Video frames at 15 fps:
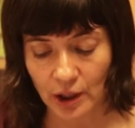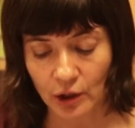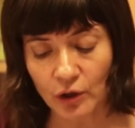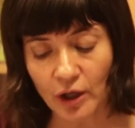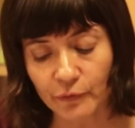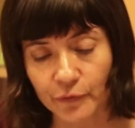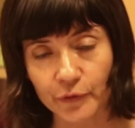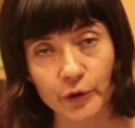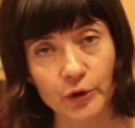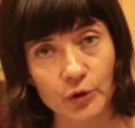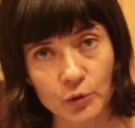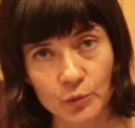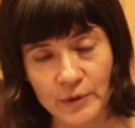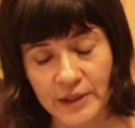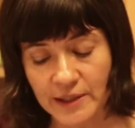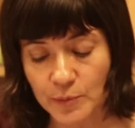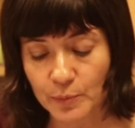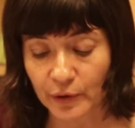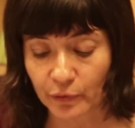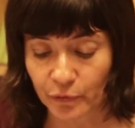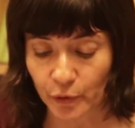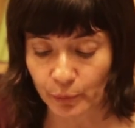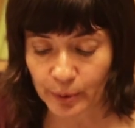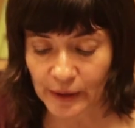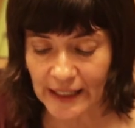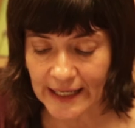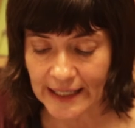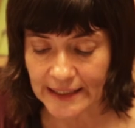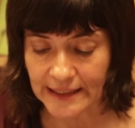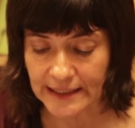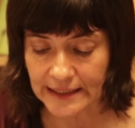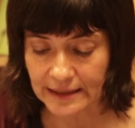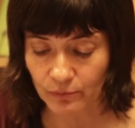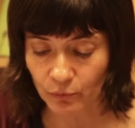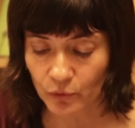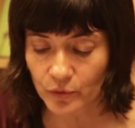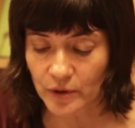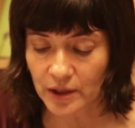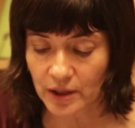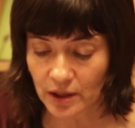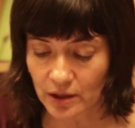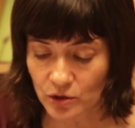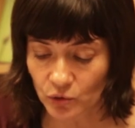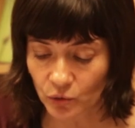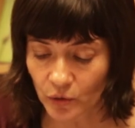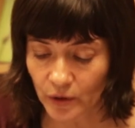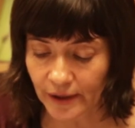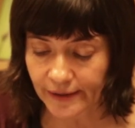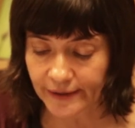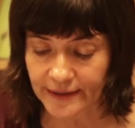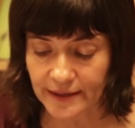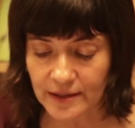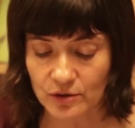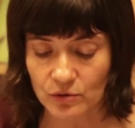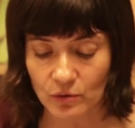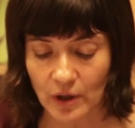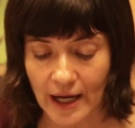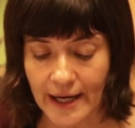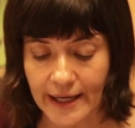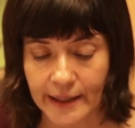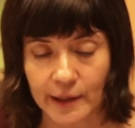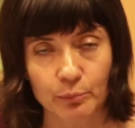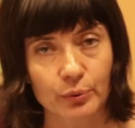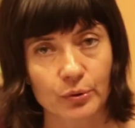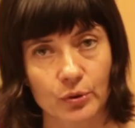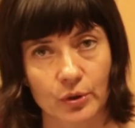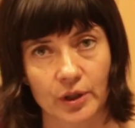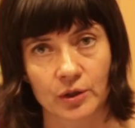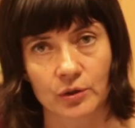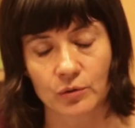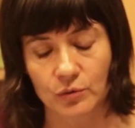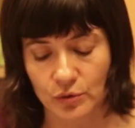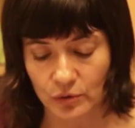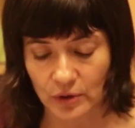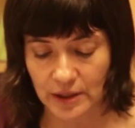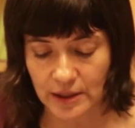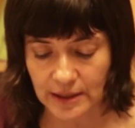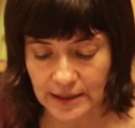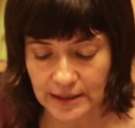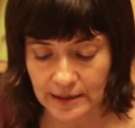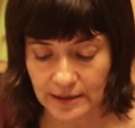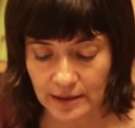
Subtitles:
not for humans but for plants, rooted in soil that is dry and poor in nutrients.